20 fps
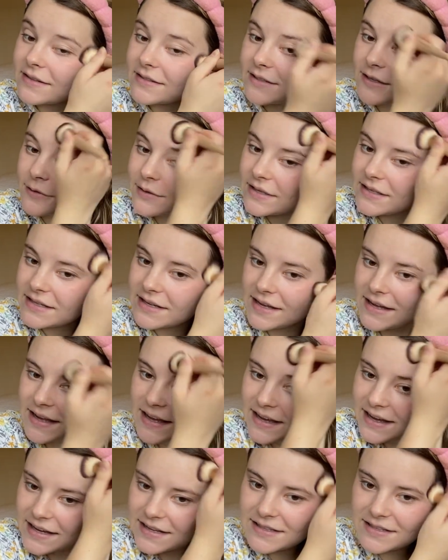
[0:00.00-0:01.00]
So it's
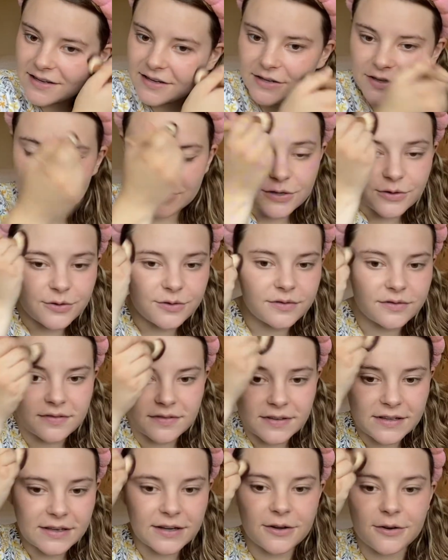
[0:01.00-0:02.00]
gonna do,
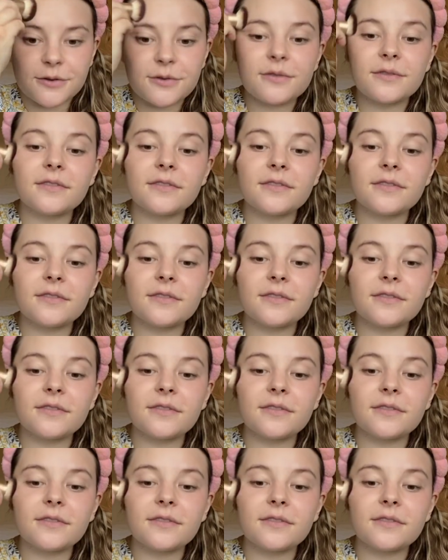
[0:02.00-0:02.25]
you know,